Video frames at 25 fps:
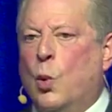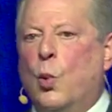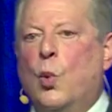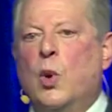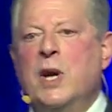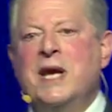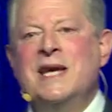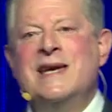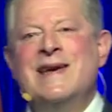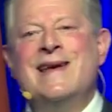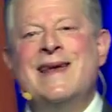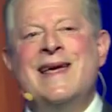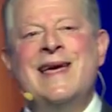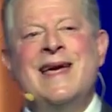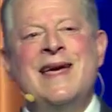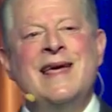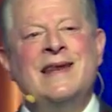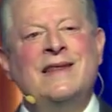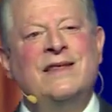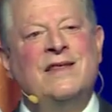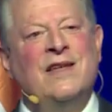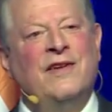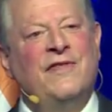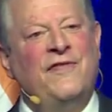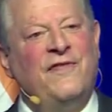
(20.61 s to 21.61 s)
We
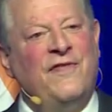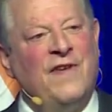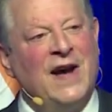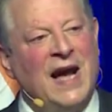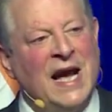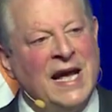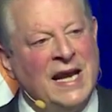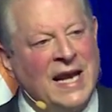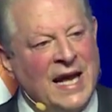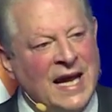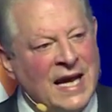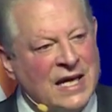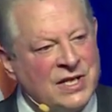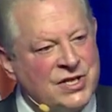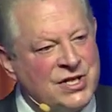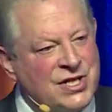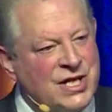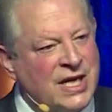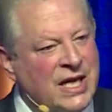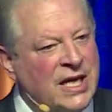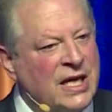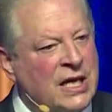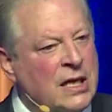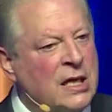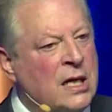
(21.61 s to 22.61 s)
need the
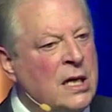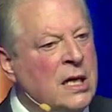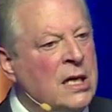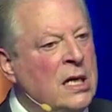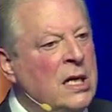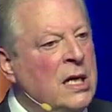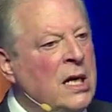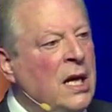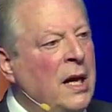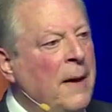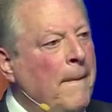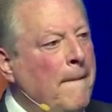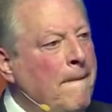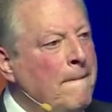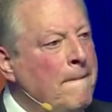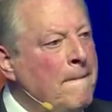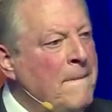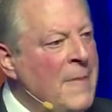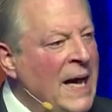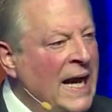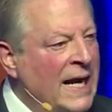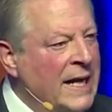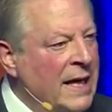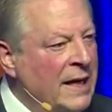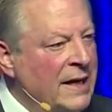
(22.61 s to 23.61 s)
financing
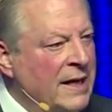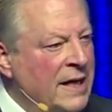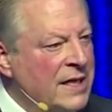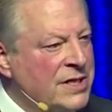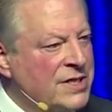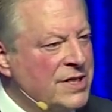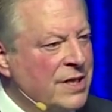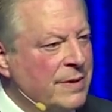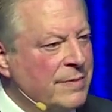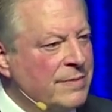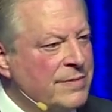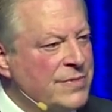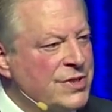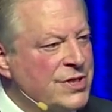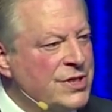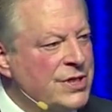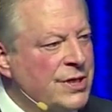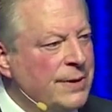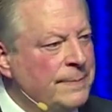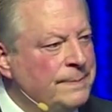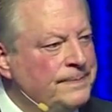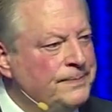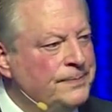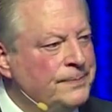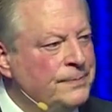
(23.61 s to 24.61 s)
mechanisms.